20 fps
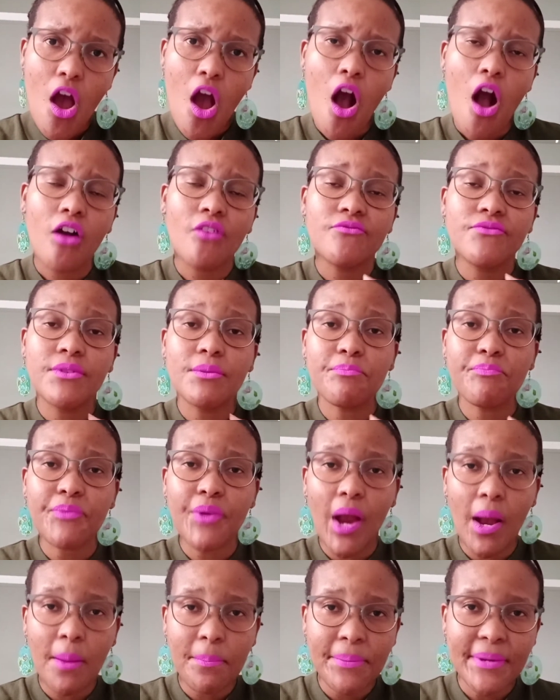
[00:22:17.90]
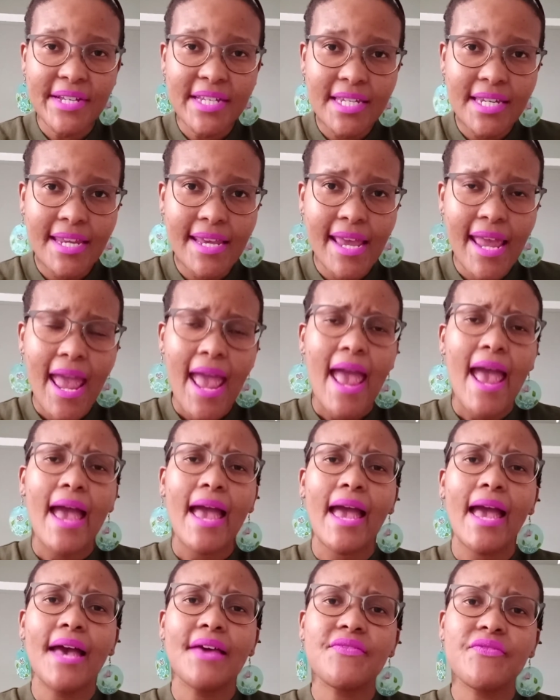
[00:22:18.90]
of the property,
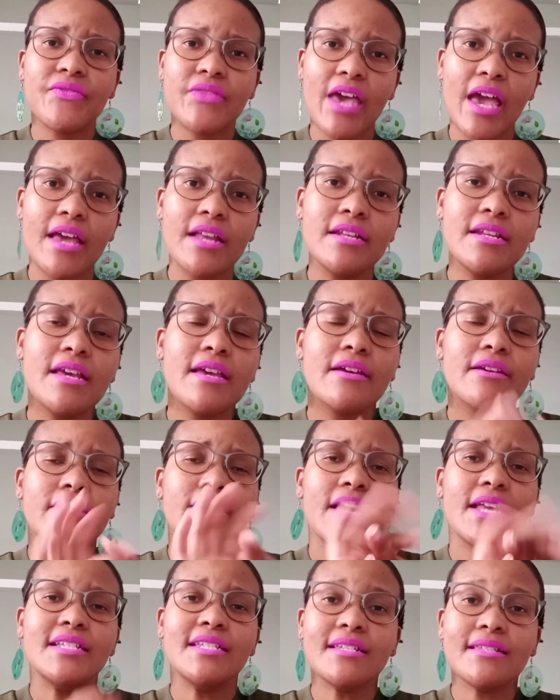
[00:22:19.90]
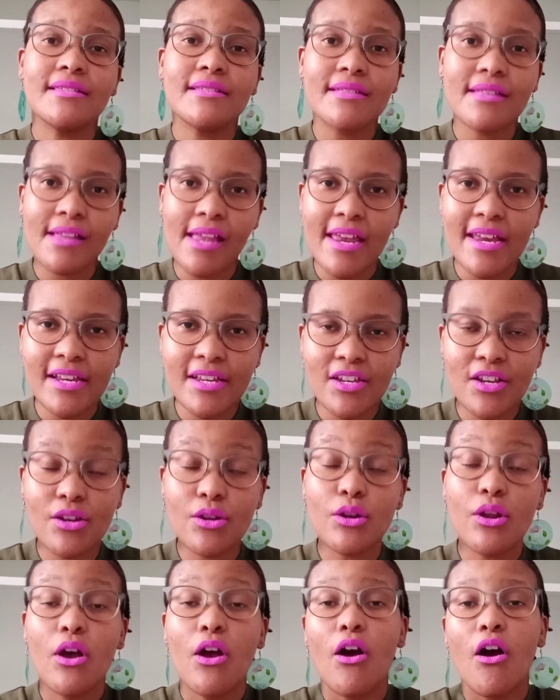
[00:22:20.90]
and then
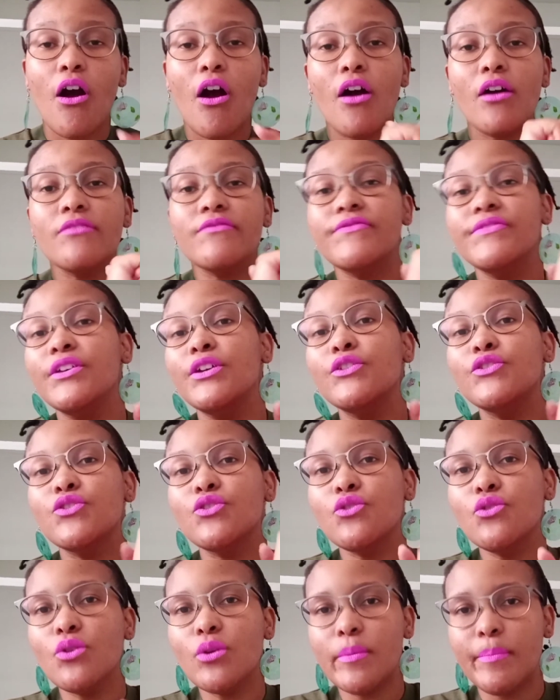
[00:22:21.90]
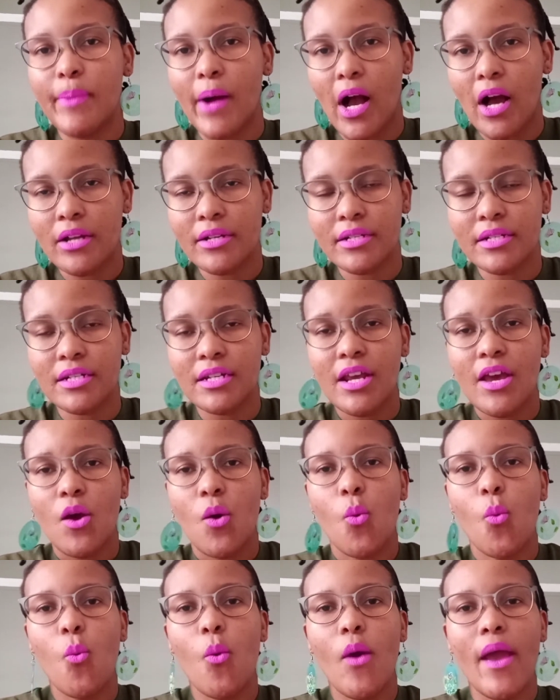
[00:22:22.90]
registration of the new bond
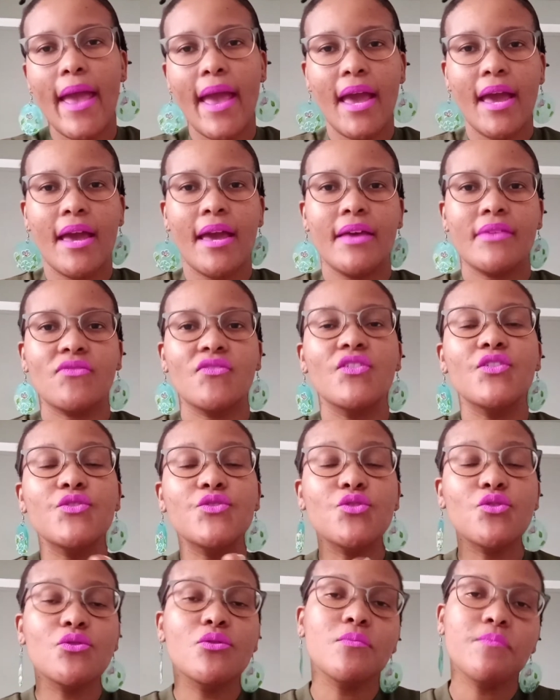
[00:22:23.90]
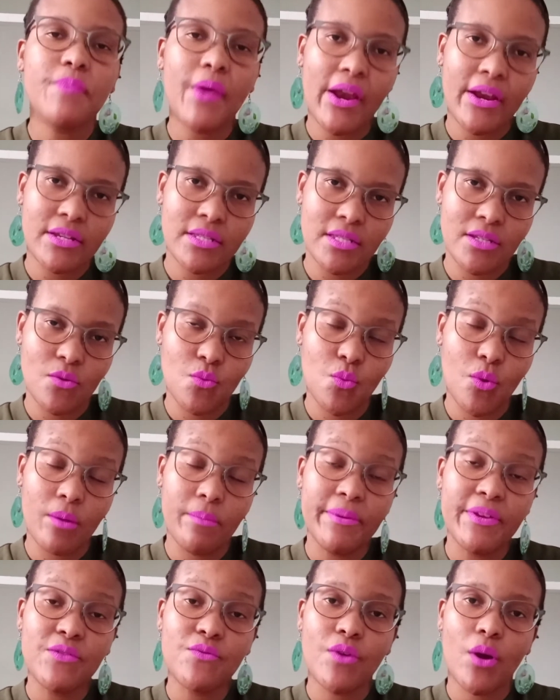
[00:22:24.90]
where the new person will
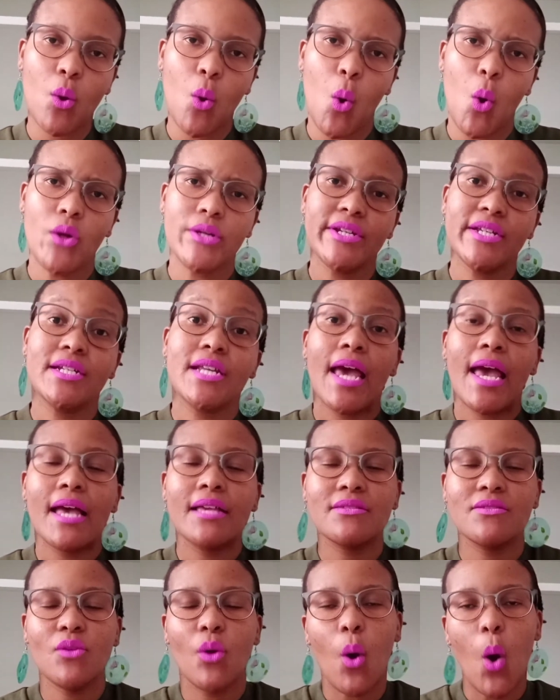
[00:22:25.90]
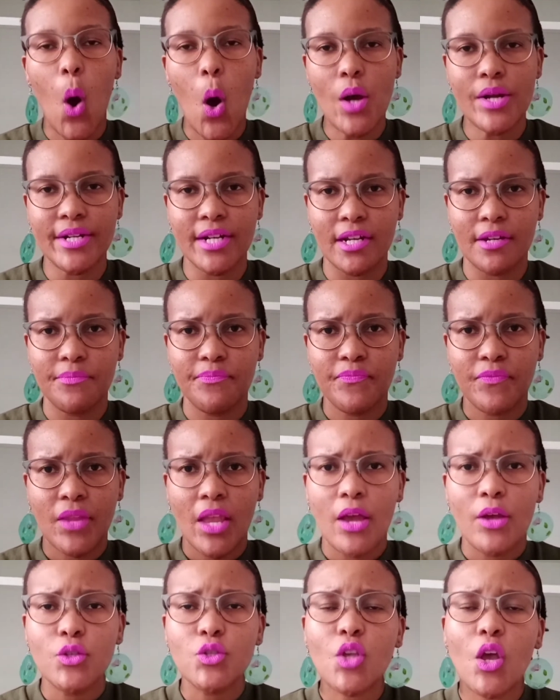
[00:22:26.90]
be recorded as the owner.
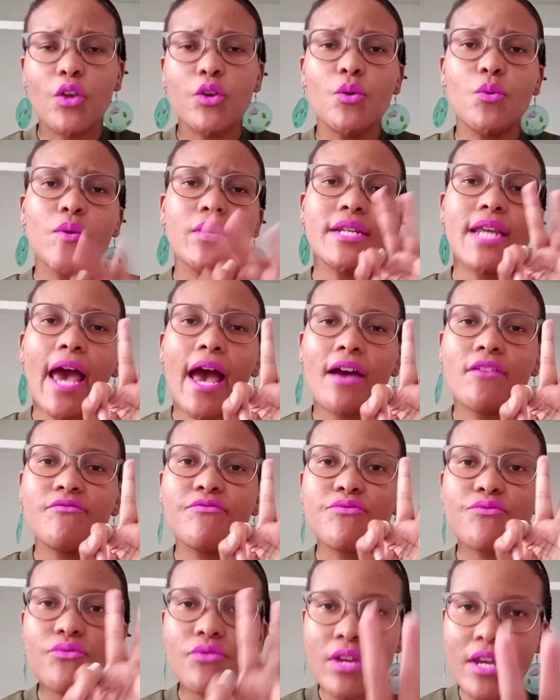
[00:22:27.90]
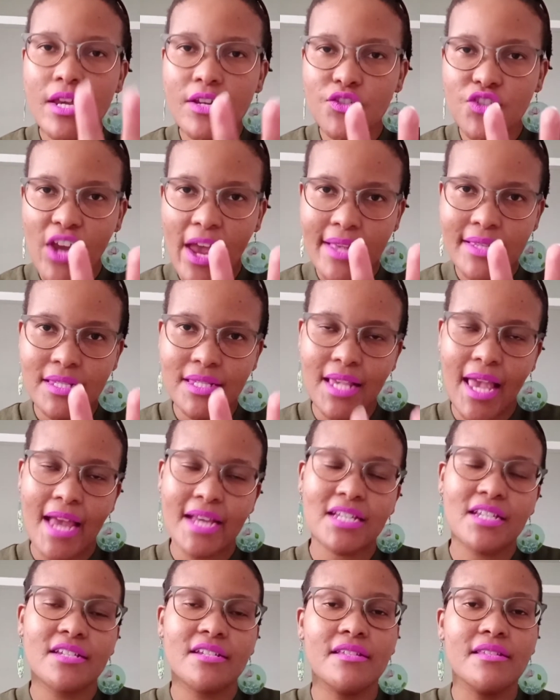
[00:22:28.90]
So you would have 3
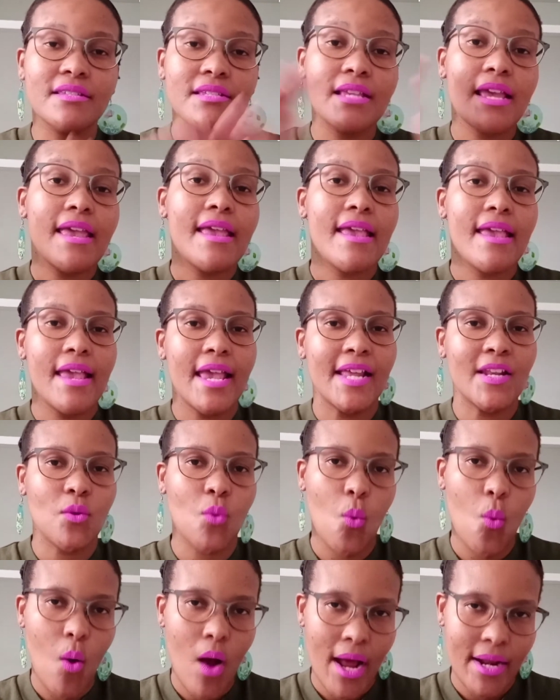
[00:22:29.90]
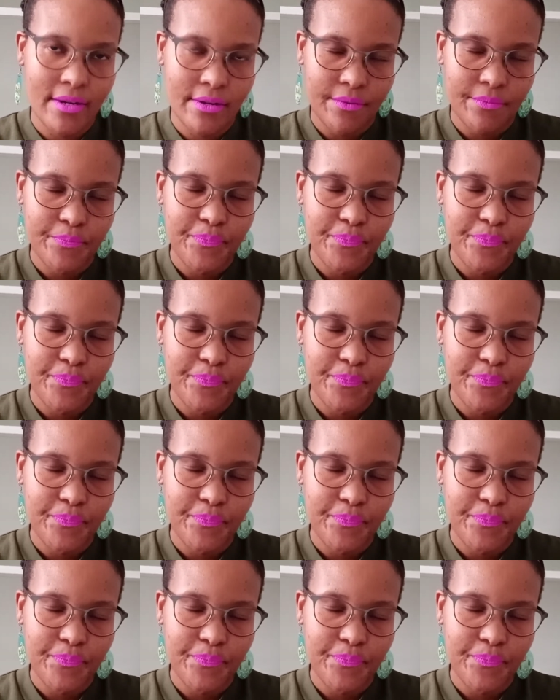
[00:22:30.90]
transactions in one.